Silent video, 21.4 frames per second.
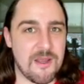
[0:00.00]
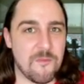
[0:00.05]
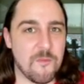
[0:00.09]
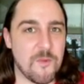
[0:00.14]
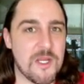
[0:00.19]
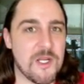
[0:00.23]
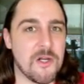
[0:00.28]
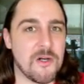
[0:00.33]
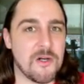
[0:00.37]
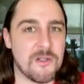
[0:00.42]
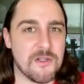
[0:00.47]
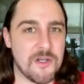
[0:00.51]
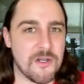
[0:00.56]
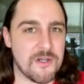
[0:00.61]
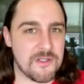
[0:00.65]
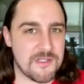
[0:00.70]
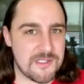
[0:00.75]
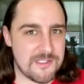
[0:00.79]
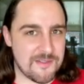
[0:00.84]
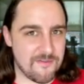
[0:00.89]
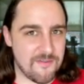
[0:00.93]
and we called
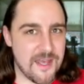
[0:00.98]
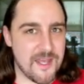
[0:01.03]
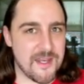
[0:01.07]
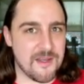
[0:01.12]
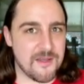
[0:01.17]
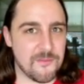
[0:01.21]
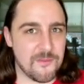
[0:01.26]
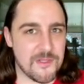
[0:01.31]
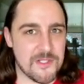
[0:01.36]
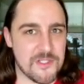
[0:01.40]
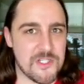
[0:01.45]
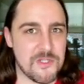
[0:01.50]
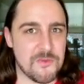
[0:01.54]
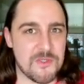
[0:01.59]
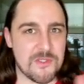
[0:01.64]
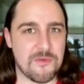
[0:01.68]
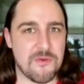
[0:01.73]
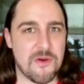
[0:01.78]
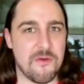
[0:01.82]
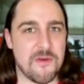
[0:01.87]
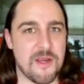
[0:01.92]
her Savannah when she
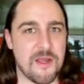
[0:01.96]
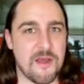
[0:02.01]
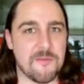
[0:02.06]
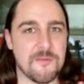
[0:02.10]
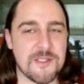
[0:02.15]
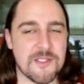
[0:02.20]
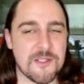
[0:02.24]
was growing up.